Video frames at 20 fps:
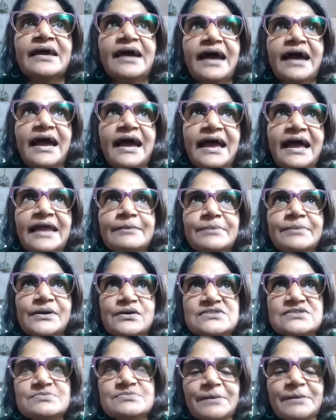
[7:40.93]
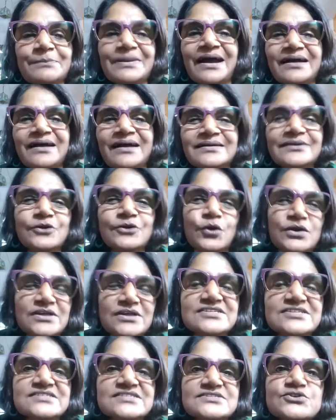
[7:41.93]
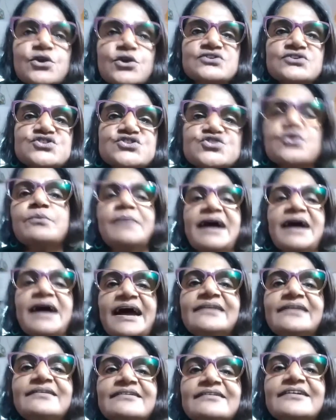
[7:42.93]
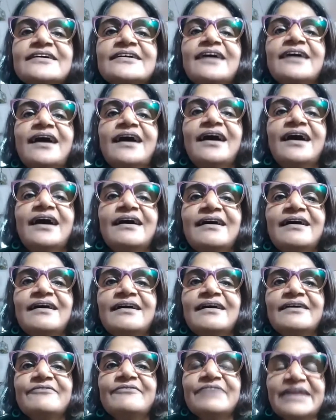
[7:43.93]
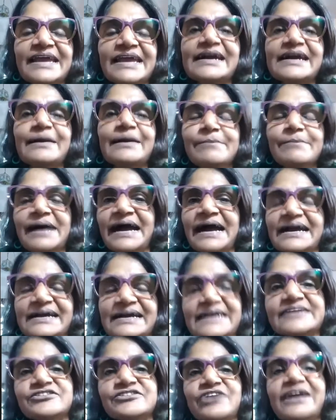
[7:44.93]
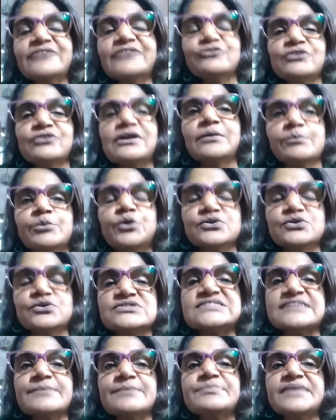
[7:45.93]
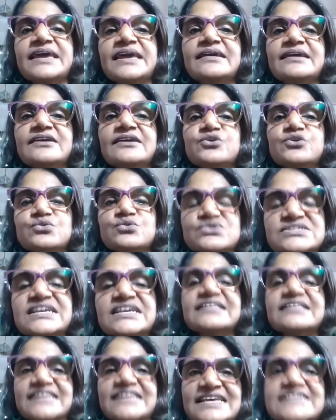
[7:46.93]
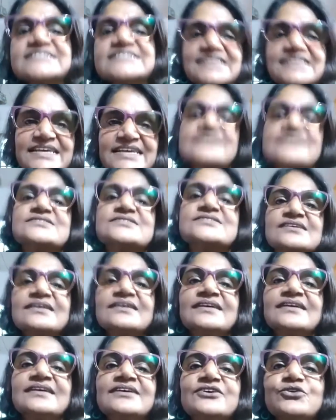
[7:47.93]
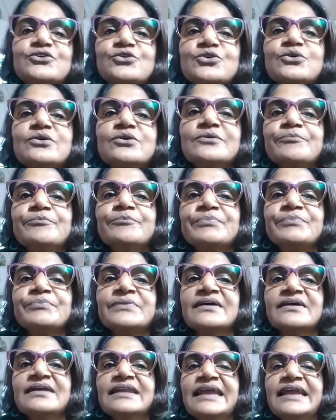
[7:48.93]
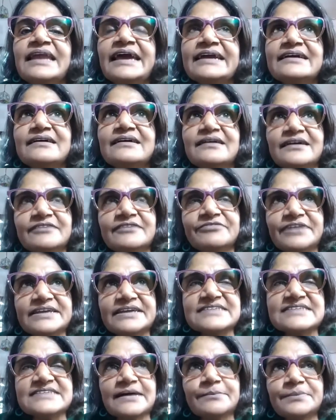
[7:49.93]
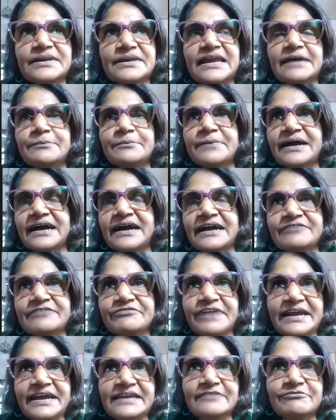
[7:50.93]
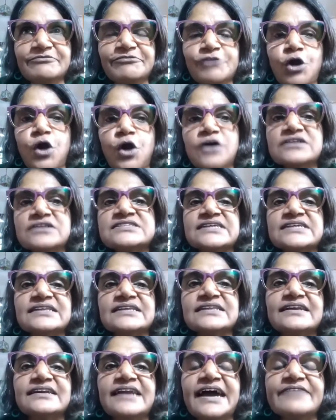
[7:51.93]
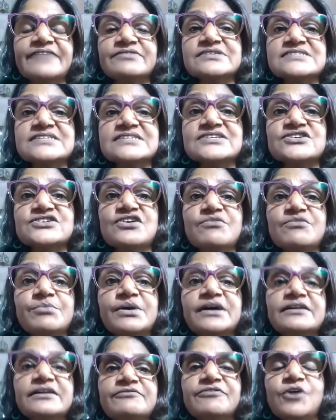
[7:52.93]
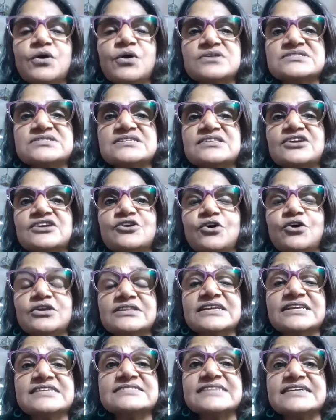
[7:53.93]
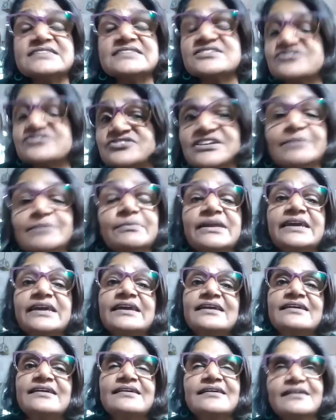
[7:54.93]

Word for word: And because my plant knowledge is not so bad, uh, when I come back, I try to compose something using these things, you know. Like, uh, for example, I, I find flocks and the diversity of bird flocks in the Northeast extremely,